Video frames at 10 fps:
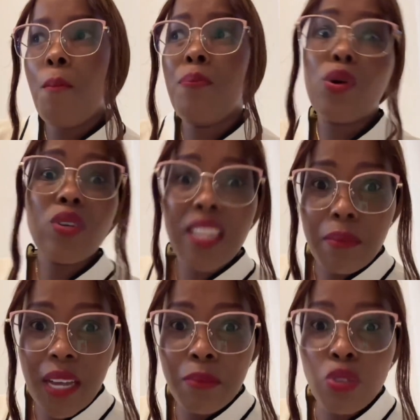because
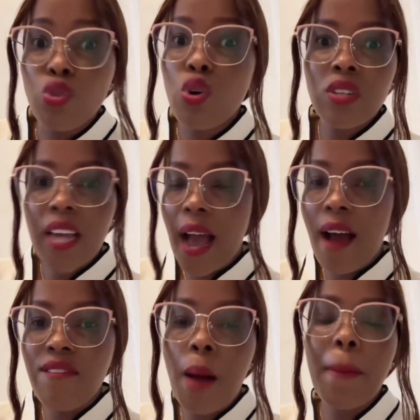sometimes you don't
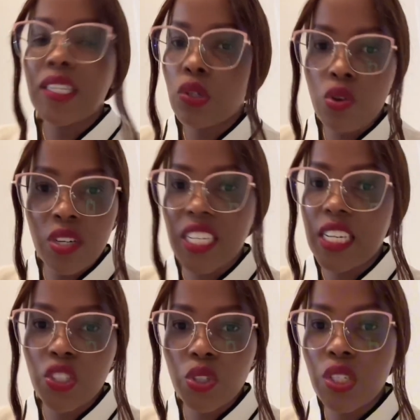have a personal
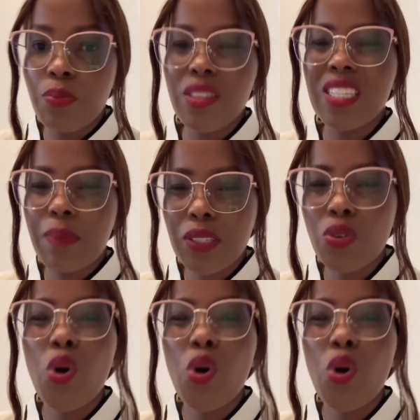relationship with this person,